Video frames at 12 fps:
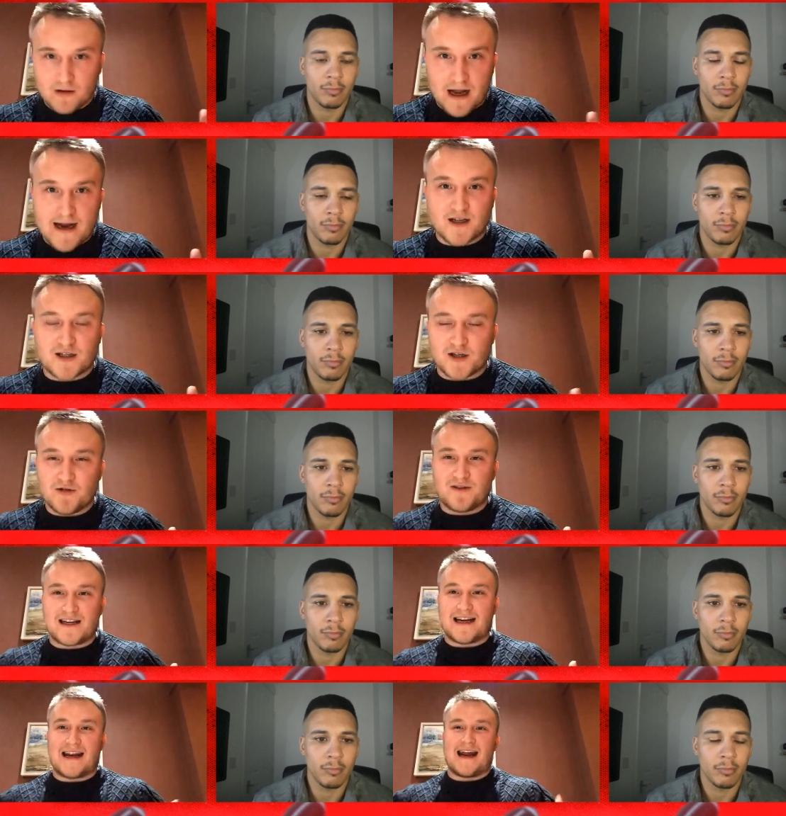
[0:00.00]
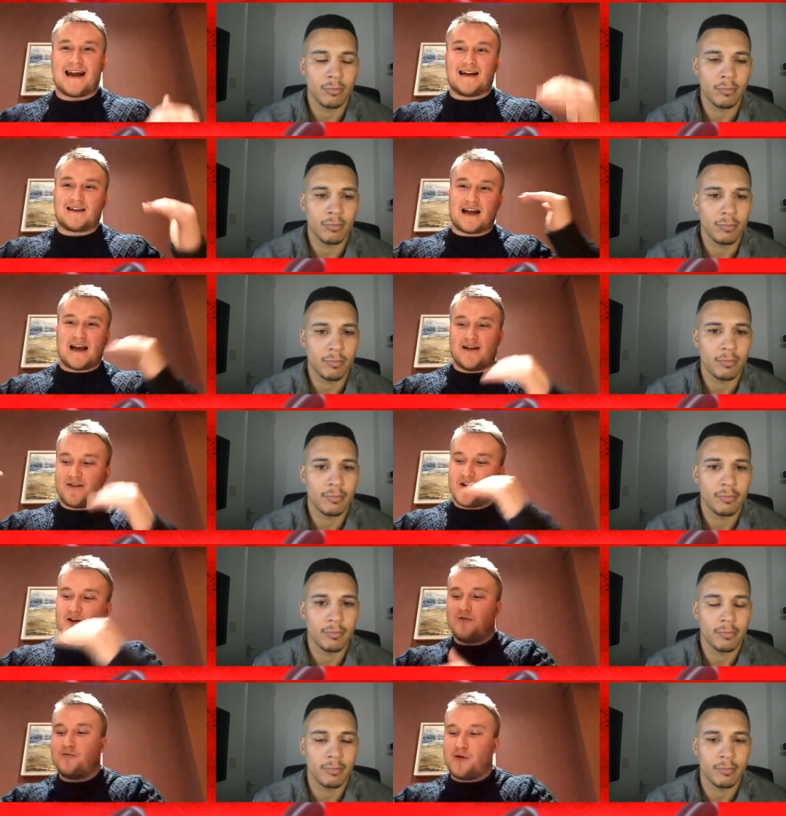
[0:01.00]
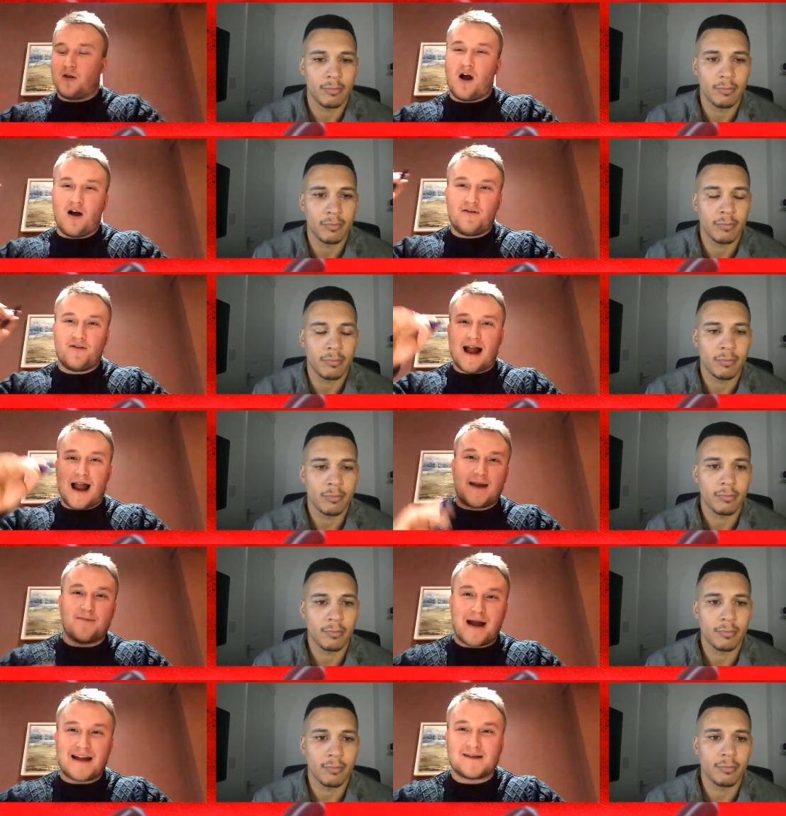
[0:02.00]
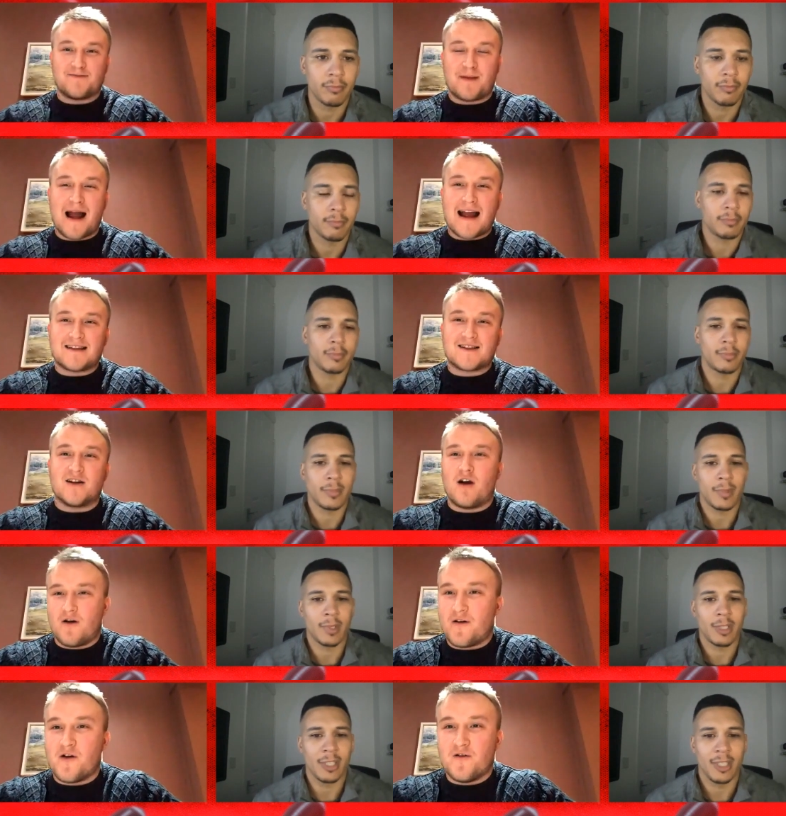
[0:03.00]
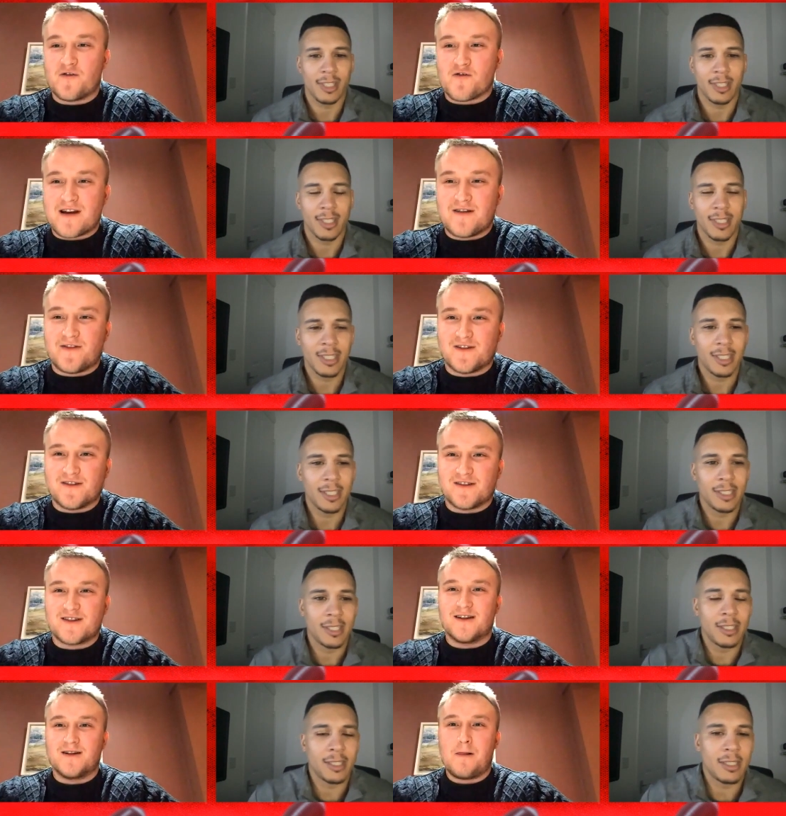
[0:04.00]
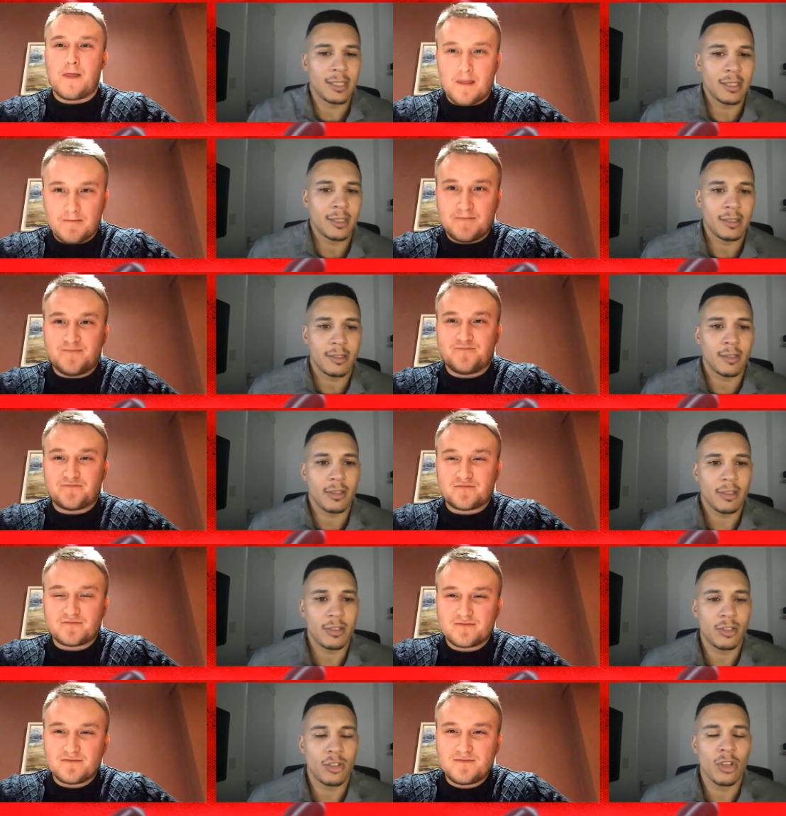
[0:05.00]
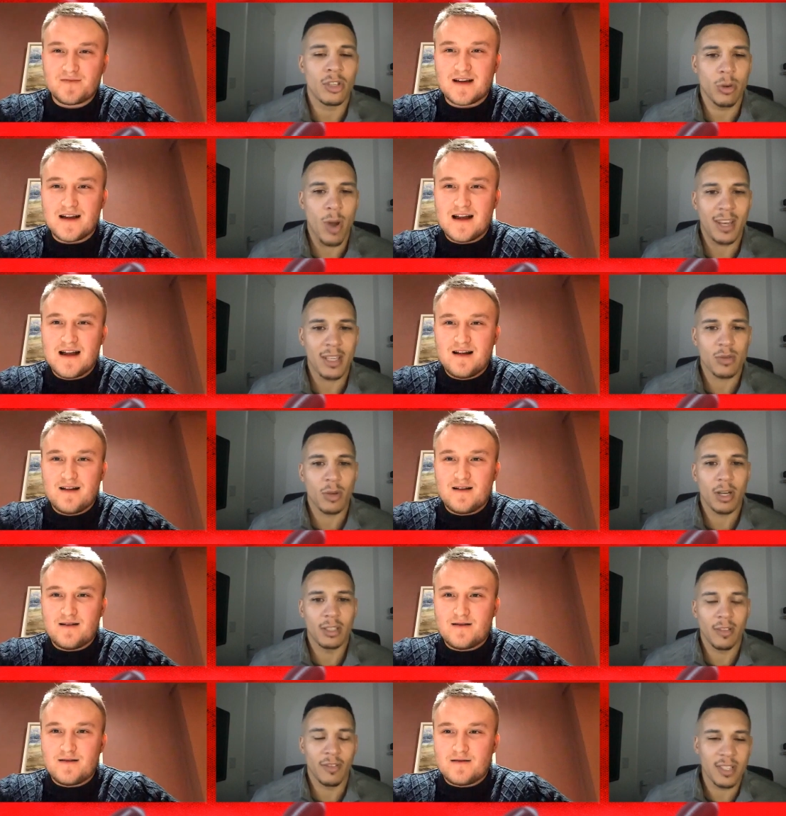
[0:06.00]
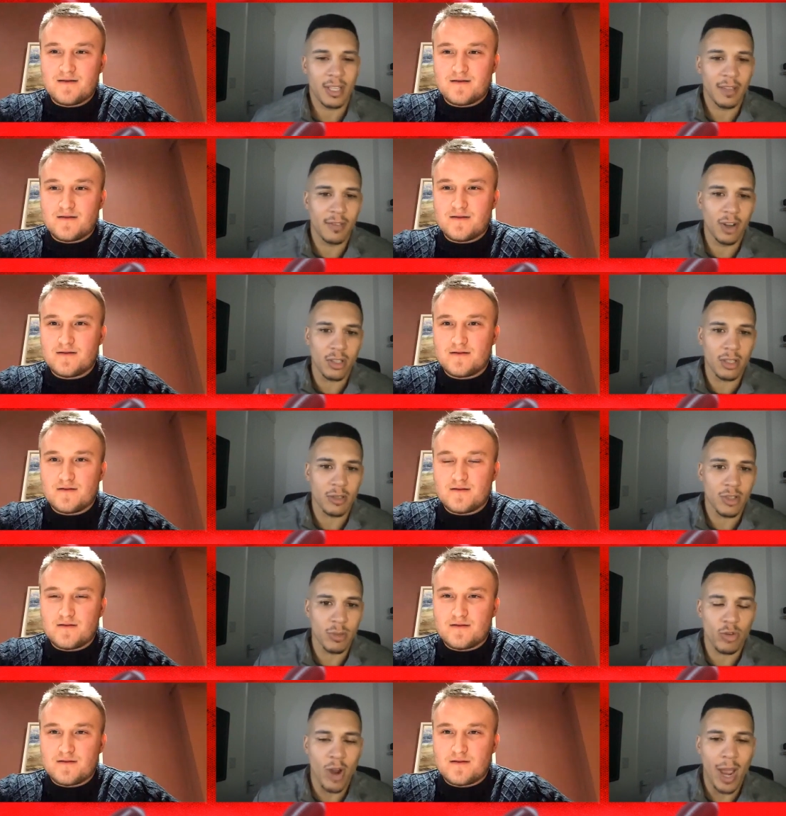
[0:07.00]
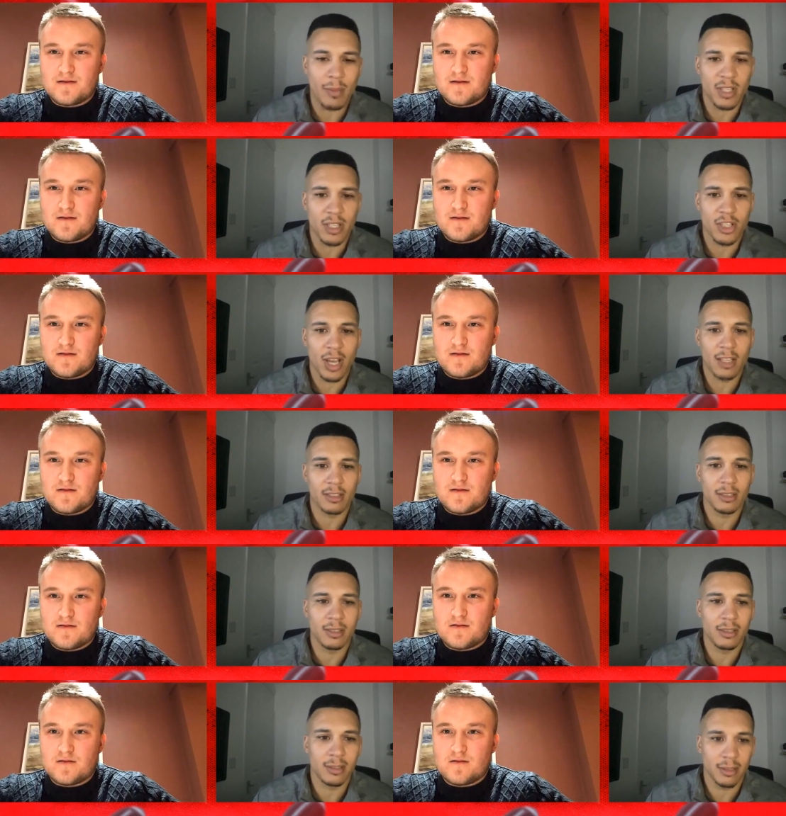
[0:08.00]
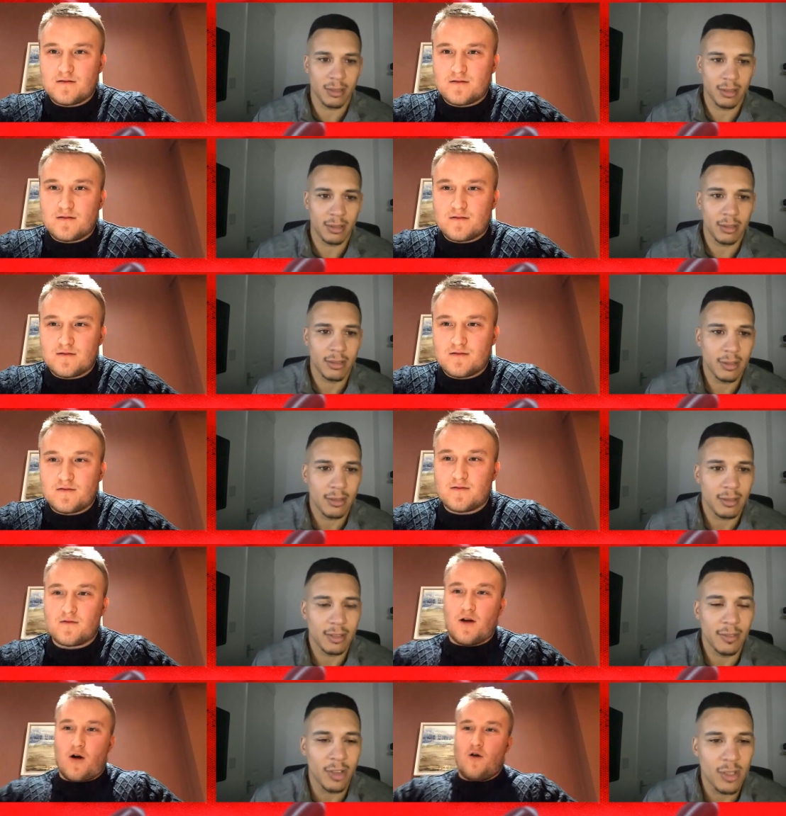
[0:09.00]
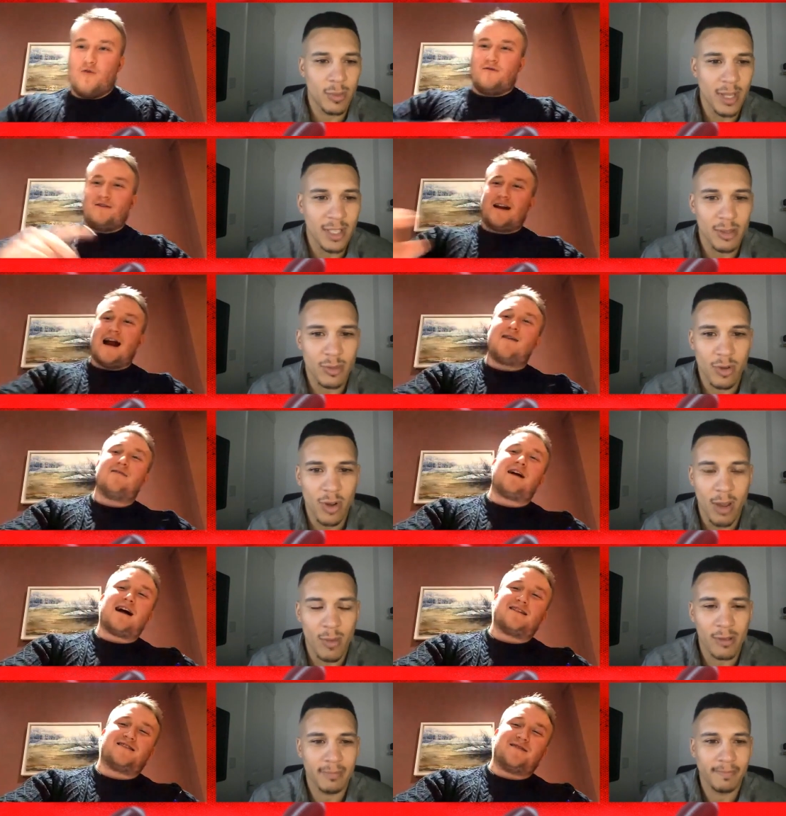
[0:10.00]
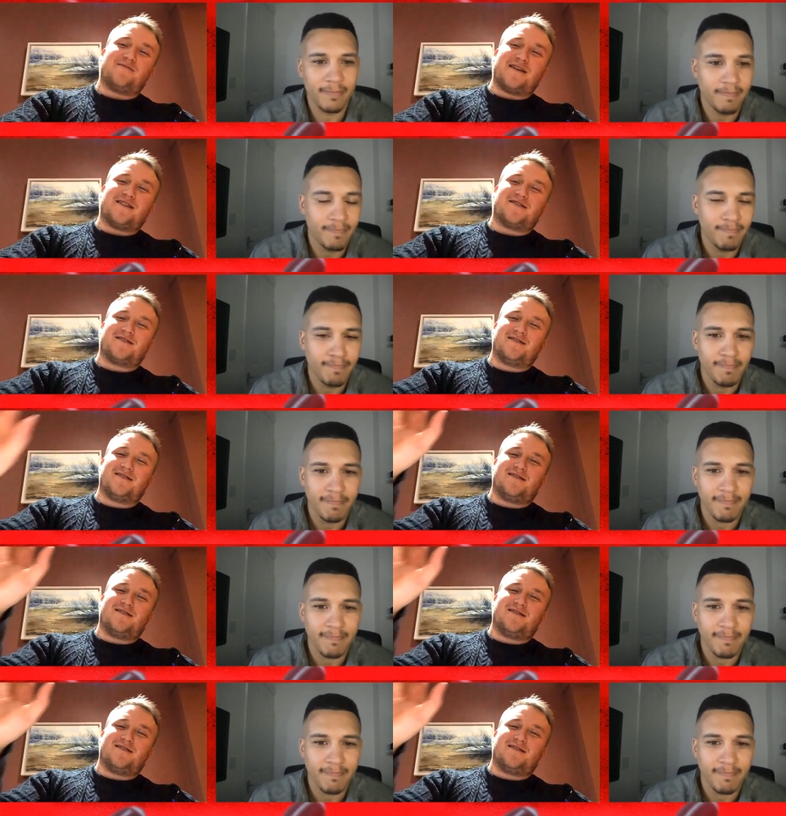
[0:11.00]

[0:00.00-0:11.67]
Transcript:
Speaker 1: get you two tickets if you pull off a best bet of over evens.
Speaker 2: Just to add as well, Just obviously you've got to subscribe to the channel. Oh
Speaker 1: yeah, actually, Bish.